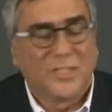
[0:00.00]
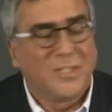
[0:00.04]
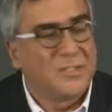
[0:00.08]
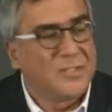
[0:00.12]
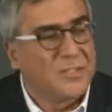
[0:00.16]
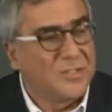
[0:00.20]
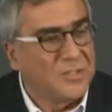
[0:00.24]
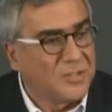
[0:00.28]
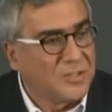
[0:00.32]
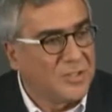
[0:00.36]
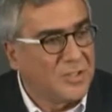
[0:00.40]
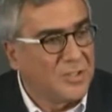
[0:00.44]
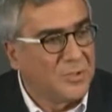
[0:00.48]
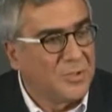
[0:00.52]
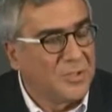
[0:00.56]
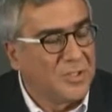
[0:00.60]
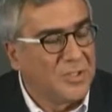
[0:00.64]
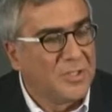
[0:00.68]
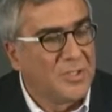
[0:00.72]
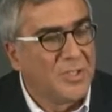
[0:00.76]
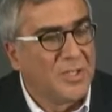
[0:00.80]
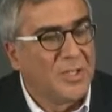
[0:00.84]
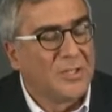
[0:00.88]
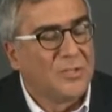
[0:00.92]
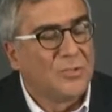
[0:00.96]

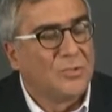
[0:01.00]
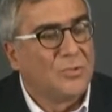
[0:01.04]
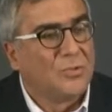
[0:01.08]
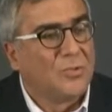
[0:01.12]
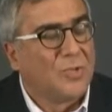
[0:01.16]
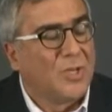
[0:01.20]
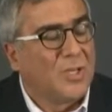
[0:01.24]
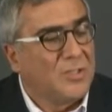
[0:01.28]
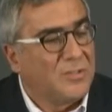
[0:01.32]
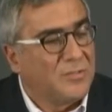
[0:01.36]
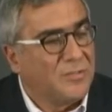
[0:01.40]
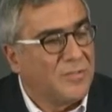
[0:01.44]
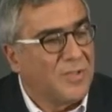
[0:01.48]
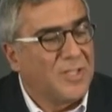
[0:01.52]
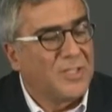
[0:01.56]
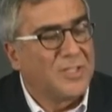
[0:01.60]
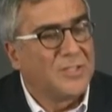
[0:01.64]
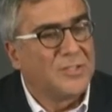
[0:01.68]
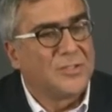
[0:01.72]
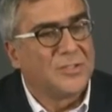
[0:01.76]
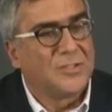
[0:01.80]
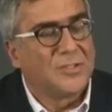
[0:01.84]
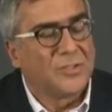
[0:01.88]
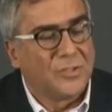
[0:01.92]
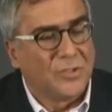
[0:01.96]
necessary to
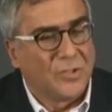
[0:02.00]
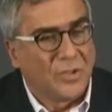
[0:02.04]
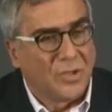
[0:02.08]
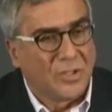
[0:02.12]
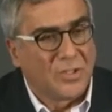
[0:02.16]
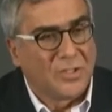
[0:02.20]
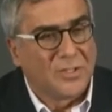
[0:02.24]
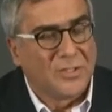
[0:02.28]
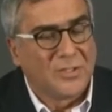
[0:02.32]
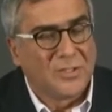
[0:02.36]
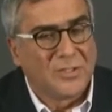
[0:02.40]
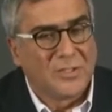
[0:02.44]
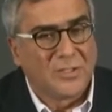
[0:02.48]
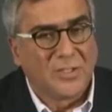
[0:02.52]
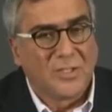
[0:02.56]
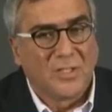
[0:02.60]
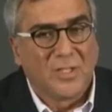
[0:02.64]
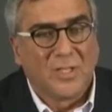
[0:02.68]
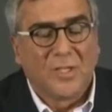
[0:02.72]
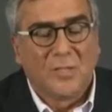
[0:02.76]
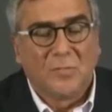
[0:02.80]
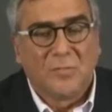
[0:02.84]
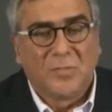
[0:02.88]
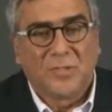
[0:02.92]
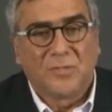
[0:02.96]
advance knowledge.
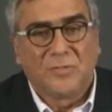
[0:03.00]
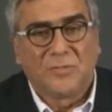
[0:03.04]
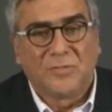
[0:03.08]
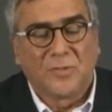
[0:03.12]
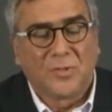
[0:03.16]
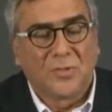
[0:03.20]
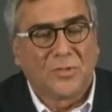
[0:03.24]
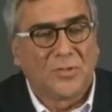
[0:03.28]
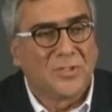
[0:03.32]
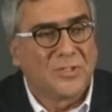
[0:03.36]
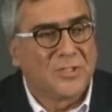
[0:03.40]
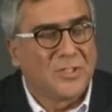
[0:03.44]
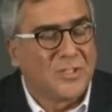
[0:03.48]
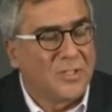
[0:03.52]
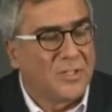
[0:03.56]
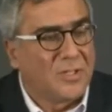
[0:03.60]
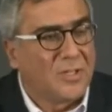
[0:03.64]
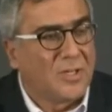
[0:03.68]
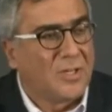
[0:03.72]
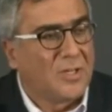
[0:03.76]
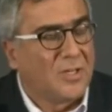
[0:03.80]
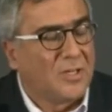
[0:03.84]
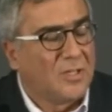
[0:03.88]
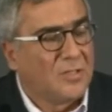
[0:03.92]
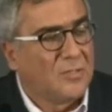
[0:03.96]
But of course,
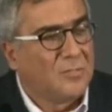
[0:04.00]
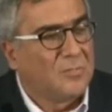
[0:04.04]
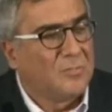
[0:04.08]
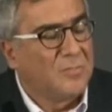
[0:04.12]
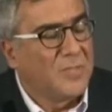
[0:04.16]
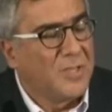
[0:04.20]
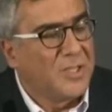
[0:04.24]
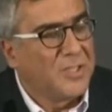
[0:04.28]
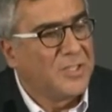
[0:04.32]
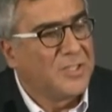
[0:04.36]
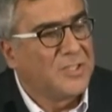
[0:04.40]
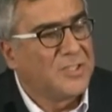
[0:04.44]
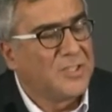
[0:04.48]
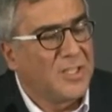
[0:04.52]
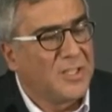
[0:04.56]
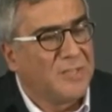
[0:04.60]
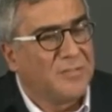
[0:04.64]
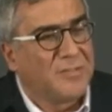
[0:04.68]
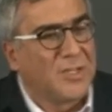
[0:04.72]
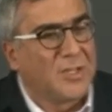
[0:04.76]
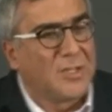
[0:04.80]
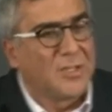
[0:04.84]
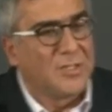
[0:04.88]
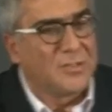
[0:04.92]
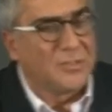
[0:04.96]
there are many
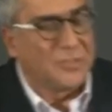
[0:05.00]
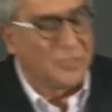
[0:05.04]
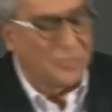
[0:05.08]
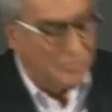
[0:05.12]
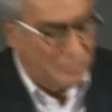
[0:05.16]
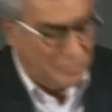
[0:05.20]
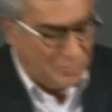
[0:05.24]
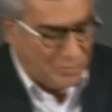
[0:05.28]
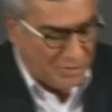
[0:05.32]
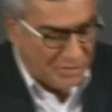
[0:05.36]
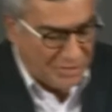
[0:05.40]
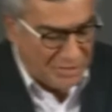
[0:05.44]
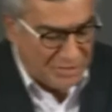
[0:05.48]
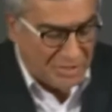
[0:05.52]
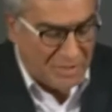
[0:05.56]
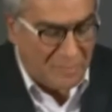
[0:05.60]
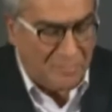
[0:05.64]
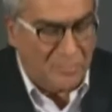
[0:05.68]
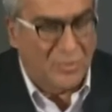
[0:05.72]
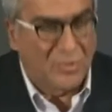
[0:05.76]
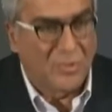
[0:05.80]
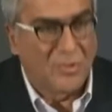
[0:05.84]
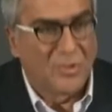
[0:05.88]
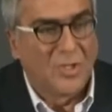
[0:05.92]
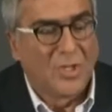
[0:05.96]
safeguards. So for
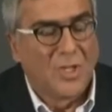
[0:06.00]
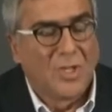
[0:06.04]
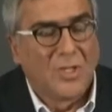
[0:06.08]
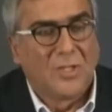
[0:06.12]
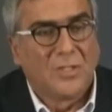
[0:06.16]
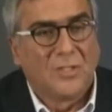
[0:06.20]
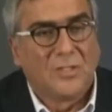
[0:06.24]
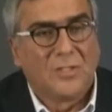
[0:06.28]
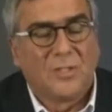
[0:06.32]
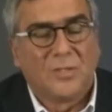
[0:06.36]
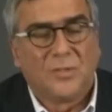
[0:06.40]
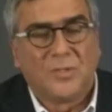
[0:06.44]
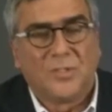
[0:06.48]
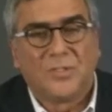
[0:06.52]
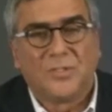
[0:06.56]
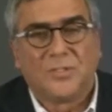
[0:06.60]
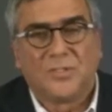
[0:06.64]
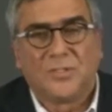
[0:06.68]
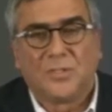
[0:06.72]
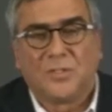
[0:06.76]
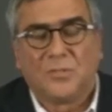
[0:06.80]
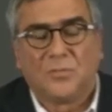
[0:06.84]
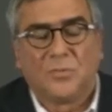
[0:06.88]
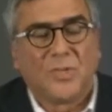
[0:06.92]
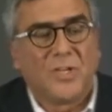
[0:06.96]
example,
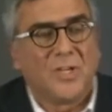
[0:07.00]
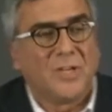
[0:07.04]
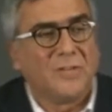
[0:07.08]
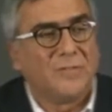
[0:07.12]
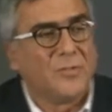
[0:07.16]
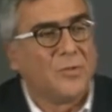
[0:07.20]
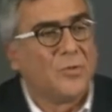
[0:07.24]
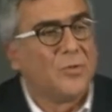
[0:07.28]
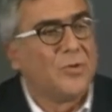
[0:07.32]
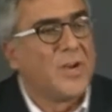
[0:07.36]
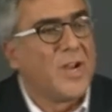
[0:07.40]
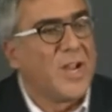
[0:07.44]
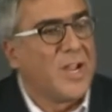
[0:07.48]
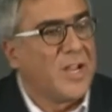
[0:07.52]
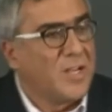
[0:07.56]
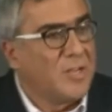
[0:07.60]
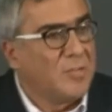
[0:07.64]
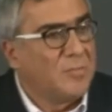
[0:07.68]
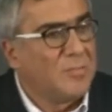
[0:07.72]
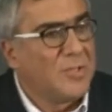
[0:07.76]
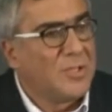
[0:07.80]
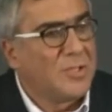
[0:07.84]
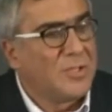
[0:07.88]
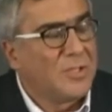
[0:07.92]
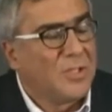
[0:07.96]
we have no
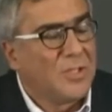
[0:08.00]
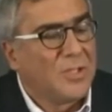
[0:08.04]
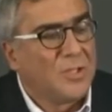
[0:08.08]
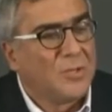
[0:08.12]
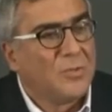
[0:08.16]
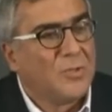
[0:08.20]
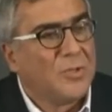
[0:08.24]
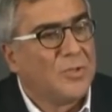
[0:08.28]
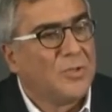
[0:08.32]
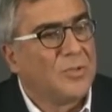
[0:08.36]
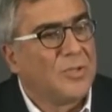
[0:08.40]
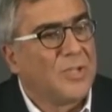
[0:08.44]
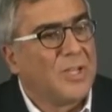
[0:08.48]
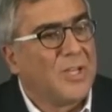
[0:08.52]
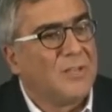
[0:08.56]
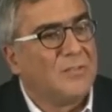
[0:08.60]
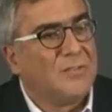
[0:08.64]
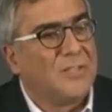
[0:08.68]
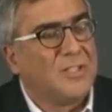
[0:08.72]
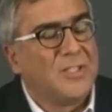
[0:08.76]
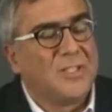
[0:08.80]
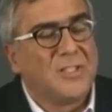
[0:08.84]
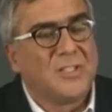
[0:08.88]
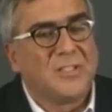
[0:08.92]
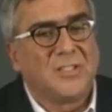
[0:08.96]
name, we don't
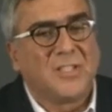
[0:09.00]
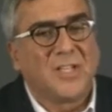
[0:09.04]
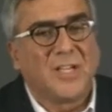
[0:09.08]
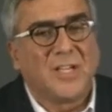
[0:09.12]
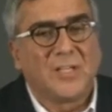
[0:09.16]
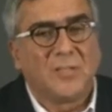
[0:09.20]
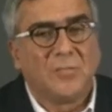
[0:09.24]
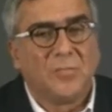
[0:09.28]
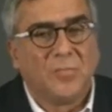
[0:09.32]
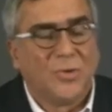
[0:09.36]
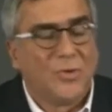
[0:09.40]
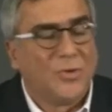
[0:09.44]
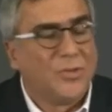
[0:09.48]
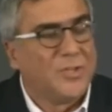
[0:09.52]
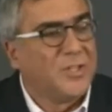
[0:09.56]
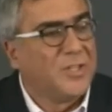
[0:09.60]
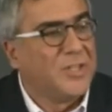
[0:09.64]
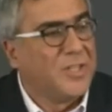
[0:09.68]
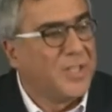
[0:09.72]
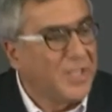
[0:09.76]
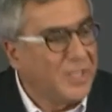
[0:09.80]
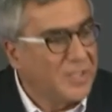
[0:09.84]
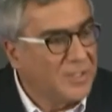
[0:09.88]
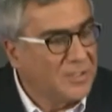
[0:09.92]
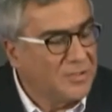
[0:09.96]
have the exact
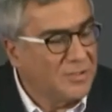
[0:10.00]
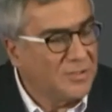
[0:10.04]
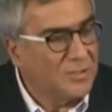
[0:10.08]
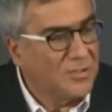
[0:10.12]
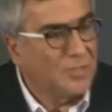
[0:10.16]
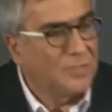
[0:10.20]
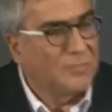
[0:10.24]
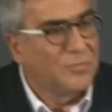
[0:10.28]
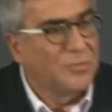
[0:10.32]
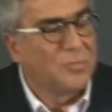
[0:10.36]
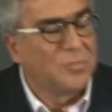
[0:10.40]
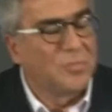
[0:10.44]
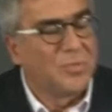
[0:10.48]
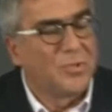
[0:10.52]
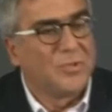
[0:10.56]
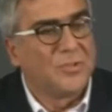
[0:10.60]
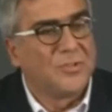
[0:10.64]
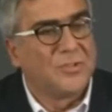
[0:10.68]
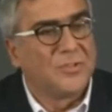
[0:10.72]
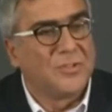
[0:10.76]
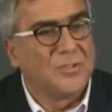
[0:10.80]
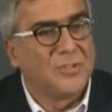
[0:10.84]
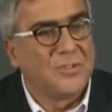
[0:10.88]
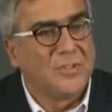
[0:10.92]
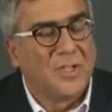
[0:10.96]
birth date of the
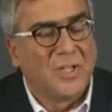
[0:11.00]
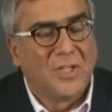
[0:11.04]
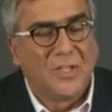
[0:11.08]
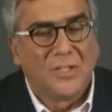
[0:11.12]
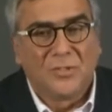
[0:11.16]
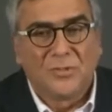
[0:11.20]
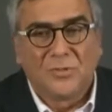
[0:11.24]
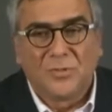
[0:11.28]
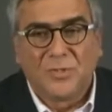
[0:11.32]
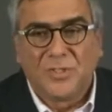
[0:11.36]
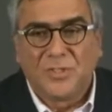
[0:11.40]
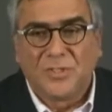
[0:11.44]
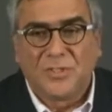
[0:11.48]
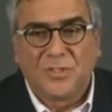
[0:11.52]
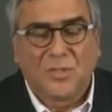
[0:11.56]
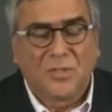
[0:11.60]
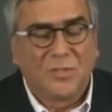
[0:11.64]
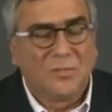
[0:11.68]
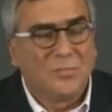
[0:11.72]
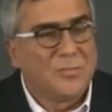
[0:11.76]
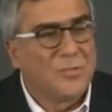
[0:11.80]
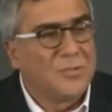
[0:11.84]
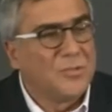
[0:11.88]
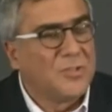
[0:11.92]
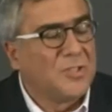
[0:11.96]
person, so it's
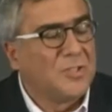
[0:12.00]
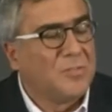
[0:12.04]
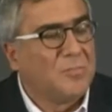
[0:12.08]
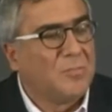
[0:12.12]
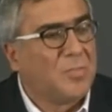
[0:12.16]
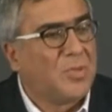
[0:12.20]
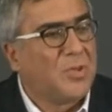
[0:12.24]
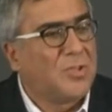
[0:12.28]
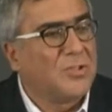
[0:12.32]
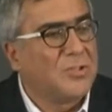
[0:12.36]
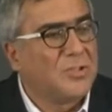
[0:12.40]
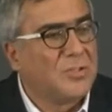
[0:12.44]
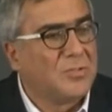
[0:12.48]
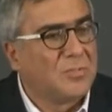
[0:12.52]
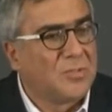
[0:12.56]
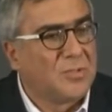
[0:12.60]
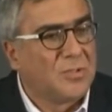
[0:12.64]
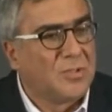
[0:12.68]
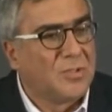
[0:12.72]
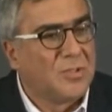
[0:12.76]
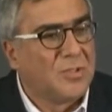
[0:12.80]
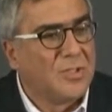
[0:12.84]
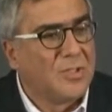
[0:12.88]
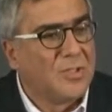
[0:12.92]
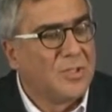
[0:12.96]
almost
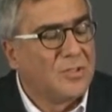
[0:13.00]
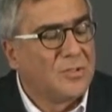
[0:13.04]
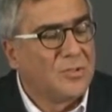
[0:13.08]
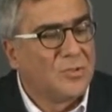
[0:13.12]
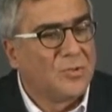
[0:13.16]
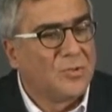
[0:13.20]
impossible